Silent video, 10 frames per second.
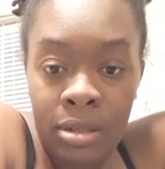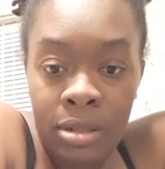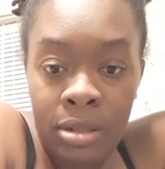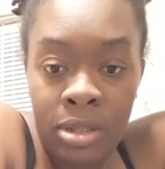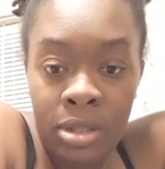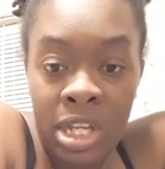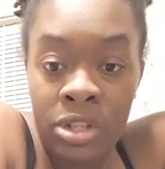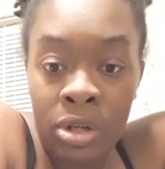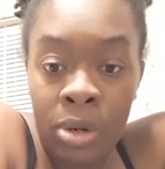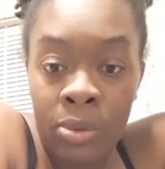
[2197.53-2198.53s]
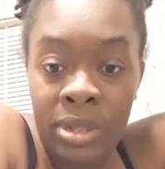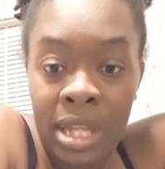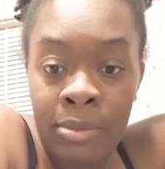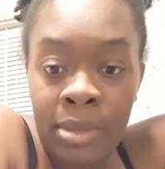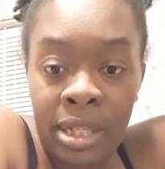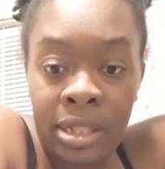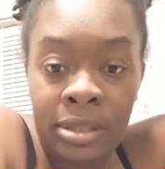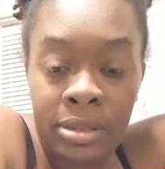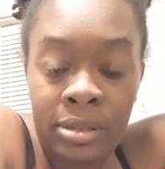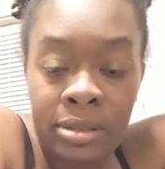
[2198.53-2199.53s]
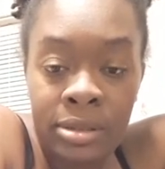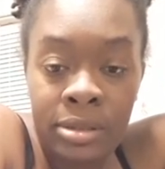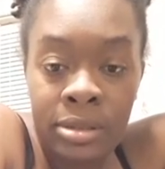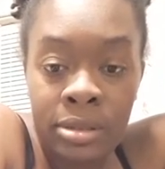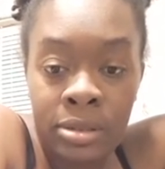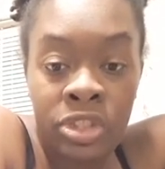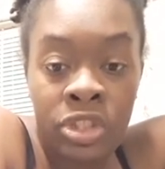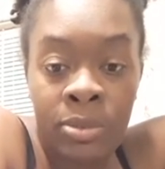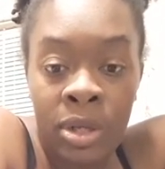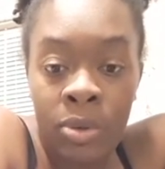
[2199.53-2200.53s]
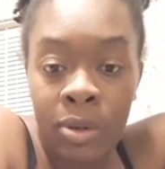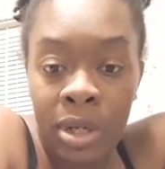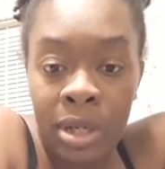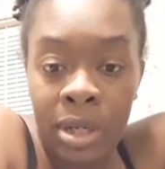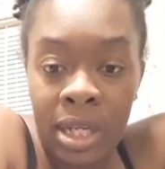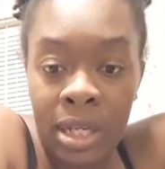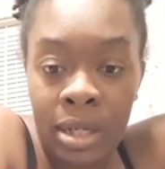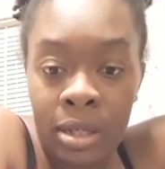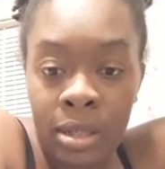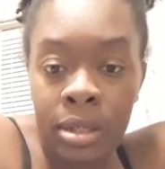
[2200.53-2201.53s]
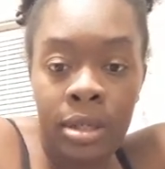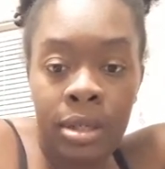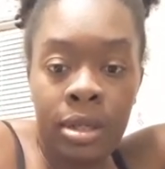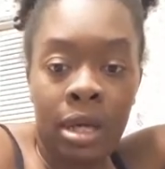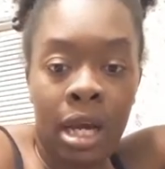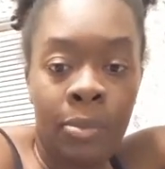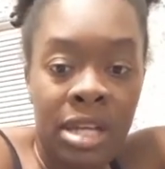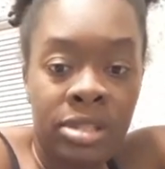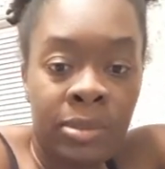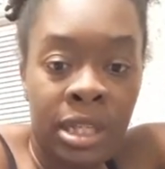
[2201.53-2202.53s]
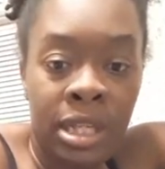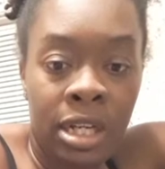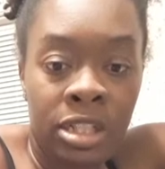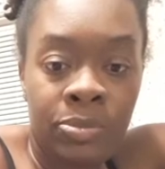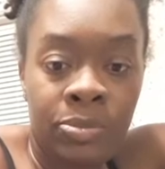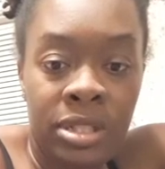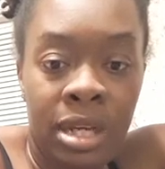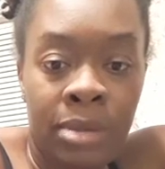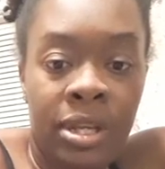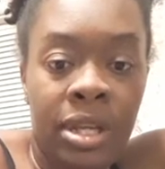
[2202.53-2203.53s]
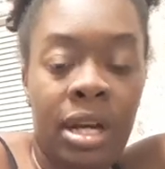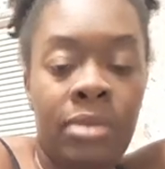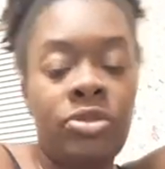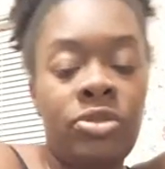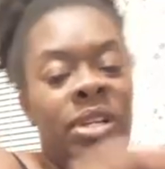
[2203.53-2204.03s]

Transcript: You say you don't know what that means. What you mean? What mean? I'm possibly the youngest person. I'm here. I'm 20.